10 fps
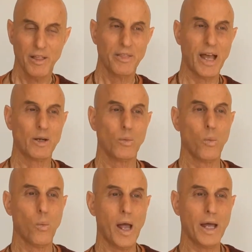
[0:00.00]
that
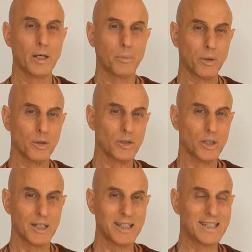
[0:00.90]
when a
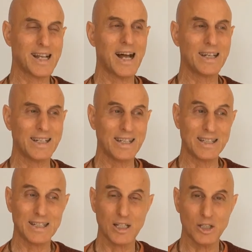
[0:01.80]
person is not
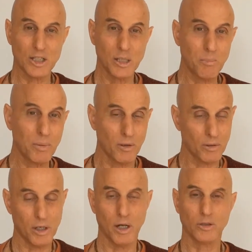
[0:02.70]
in simple
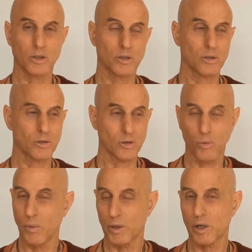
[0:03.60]
consciousness, or
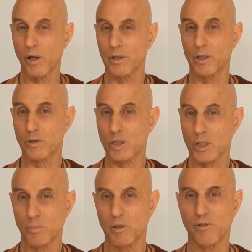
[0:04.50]
what we're calling here
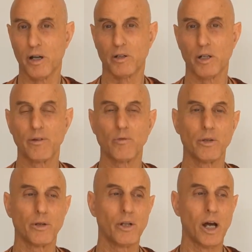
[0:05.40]
simplify your life,
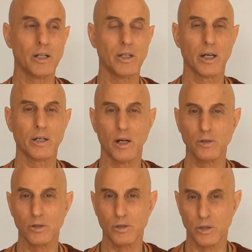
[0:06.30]
when they're not in that
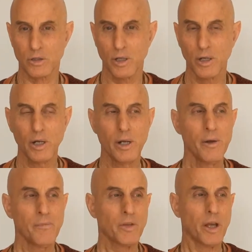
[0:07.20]
consciousness,
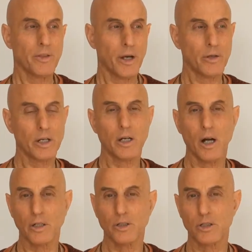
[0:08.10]
they're in a
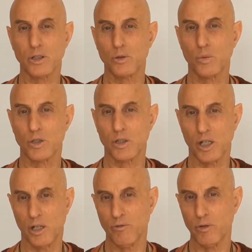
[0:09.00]
consciousness which is
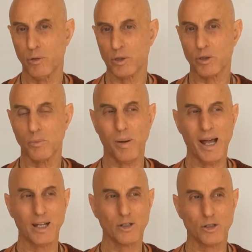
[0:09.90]
influenced
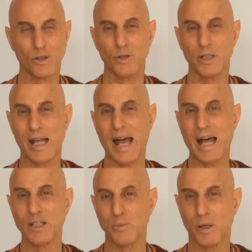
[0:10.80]
by a certain
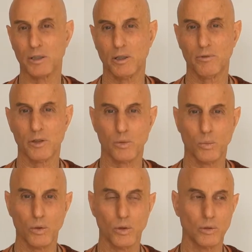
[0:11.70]
aspect of this
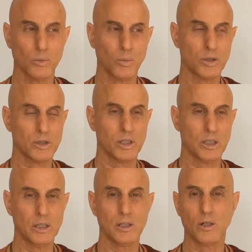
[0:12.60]
world, which the
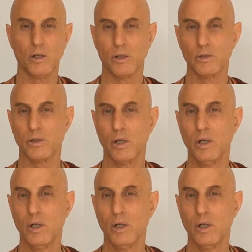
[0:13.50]
Gita calls